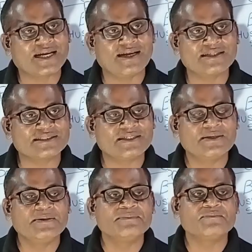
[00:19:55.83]
at last?
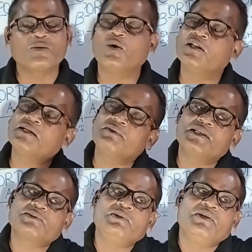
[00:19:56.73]
All the
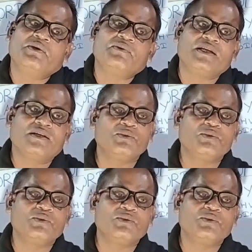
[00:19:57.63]
birds flew away